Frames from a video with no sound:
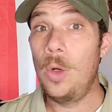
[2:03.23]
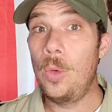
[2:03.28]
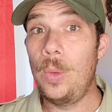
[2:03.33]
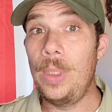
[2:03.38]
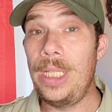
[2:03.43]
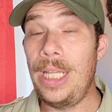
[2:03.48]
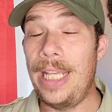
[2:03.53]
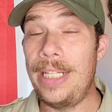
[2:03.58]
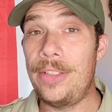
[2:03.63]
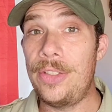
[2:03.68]

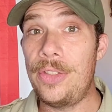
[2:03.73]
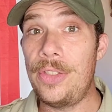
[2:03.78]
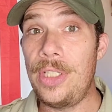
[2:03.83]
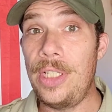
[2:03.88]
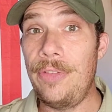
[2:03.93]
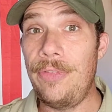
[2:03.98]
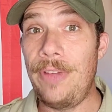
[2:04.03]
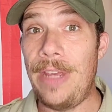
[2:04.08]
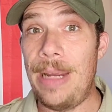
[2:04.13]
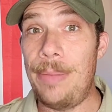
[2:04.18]
We like to
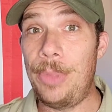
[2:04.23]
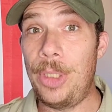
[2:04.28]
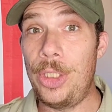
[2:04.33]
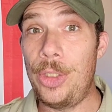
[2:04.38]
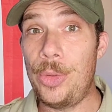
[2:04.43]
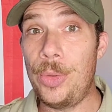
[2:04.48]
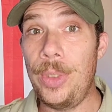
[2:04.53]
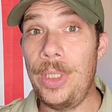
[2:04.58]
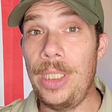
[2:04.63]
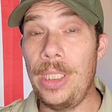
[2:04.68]
see a family
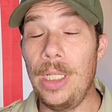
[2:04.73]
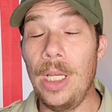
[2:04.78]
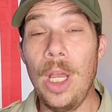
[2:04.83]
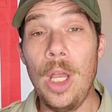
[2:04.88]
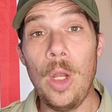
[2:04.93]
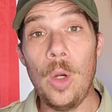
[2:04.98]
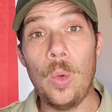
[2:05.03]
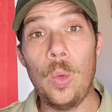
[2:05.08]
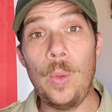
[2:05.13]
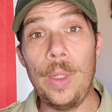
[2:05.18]
tree.
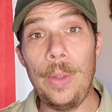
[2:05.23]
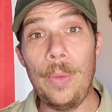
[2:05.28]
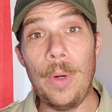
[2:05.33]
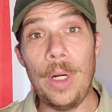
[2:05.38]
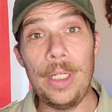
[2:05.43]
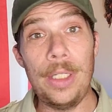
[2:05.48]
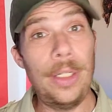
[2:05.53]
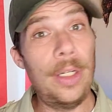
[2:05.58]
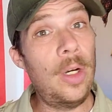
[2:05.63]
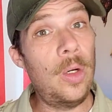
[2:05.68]
We
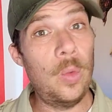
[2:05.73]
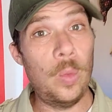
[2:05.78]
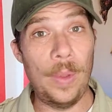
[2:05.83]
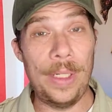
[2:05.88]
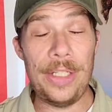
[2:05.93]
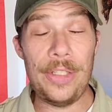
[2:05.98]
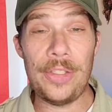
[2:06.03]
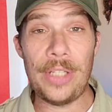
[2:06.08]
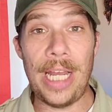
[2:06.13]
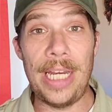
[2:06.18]
want to know
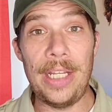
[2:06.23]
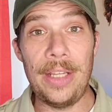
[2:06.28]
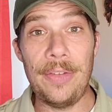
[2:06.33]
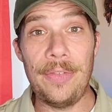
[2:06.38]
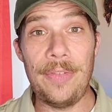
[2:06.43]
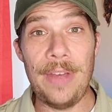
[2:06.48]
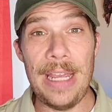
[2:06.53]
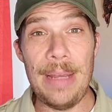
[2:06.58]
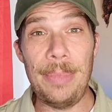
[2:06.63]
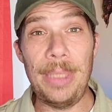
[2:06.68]
which side of the
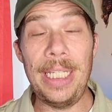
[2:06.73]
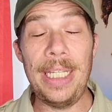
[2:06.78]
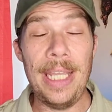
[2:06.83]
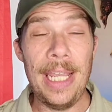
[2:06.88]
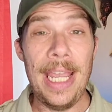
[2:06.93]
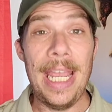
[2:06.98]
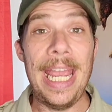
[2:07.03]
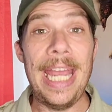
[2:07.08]
family